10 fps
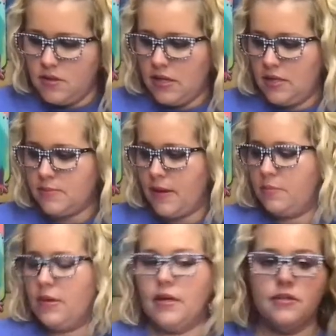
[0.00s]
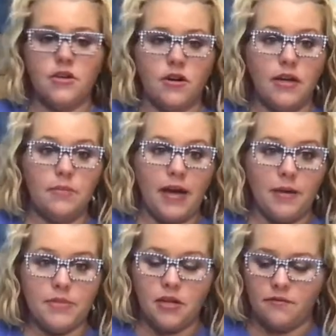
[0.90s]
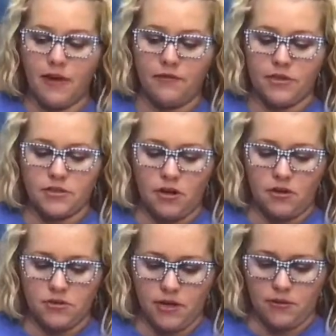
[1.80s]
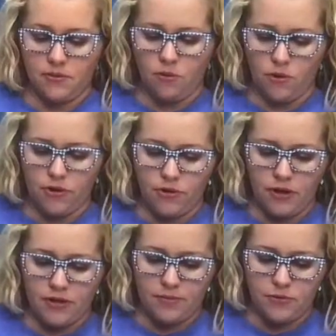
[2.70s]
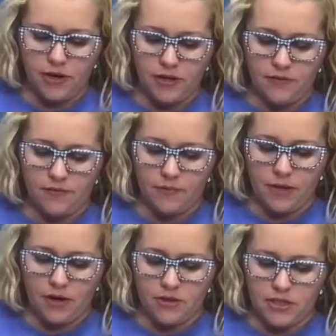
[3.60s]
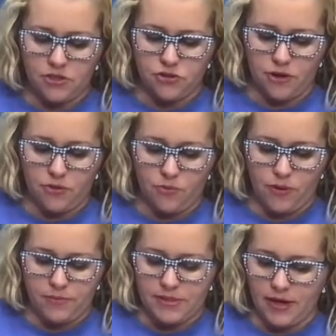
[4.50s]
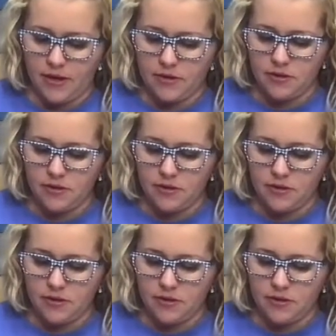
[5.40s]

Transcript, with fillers: These paint pens are in my Amazon favorites also, or you can get them directly from the Artistro website.